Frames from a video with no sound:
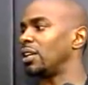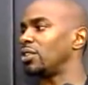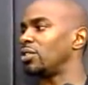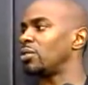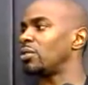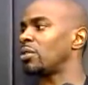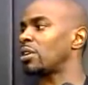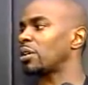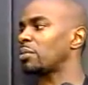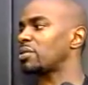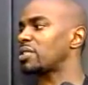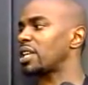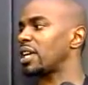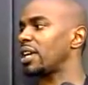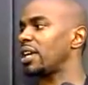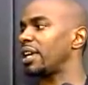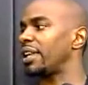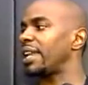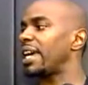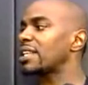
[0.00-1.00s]
You know what I'm
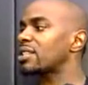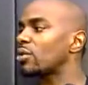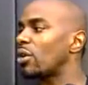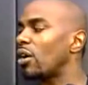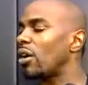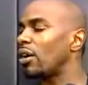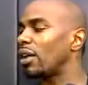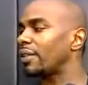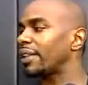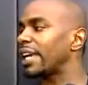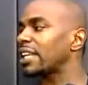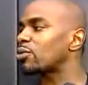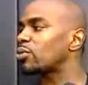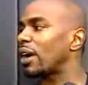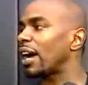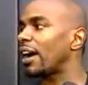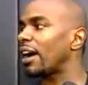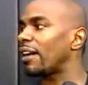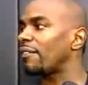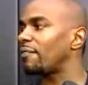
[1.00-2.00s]
saying? And that's how
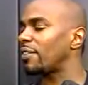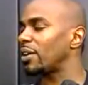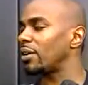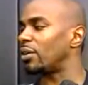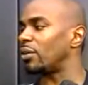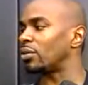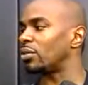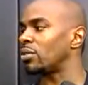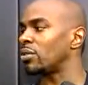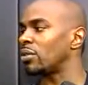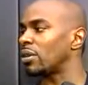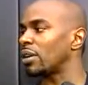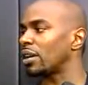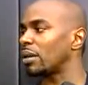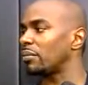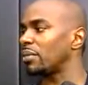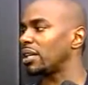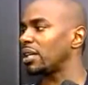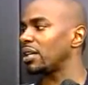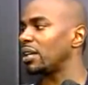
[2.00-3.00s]
I feel. You know what
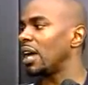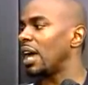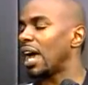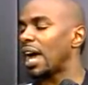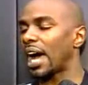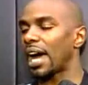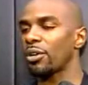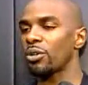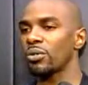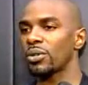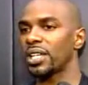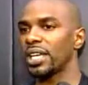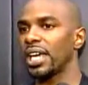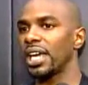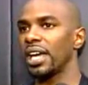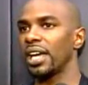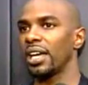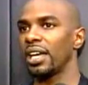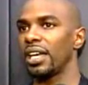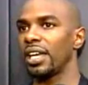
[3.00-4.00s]
I mean? I don't
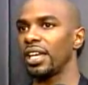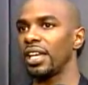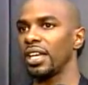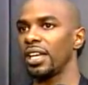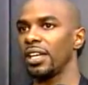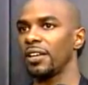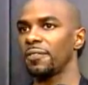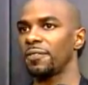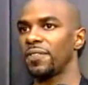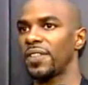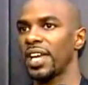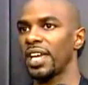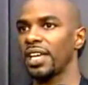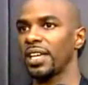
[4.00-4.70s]
care if